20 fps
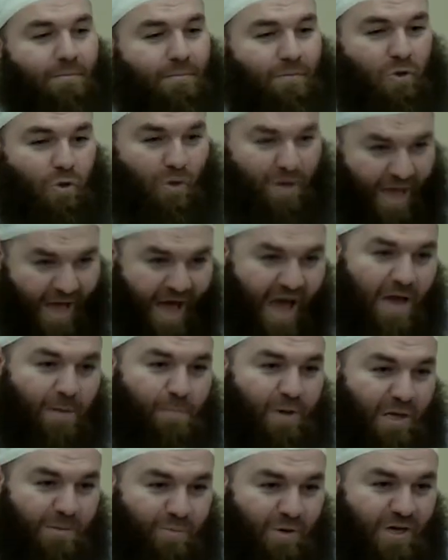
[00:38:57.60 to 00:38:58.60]
You got high
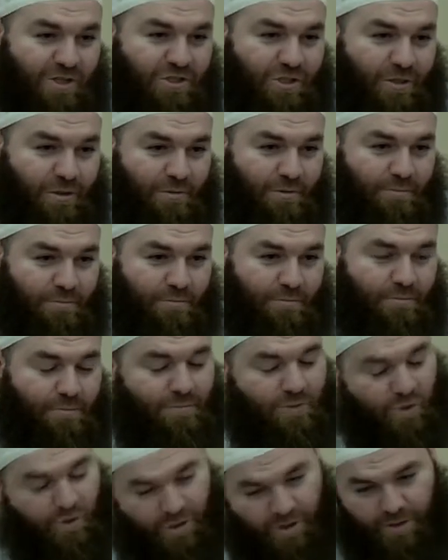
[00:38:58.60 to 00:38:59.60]
blood pressure.
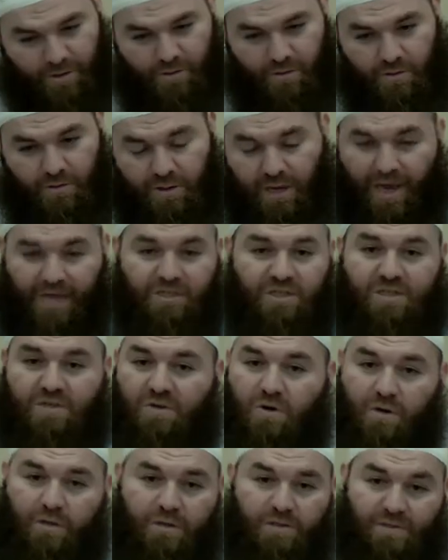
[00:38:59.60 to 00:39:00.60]
Good. I just
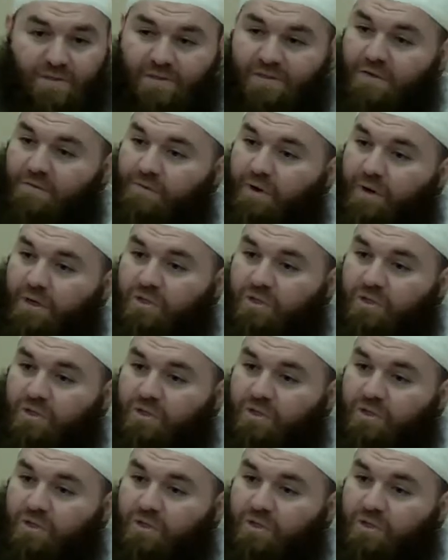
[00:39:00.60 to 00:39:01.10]
heard this. This is a very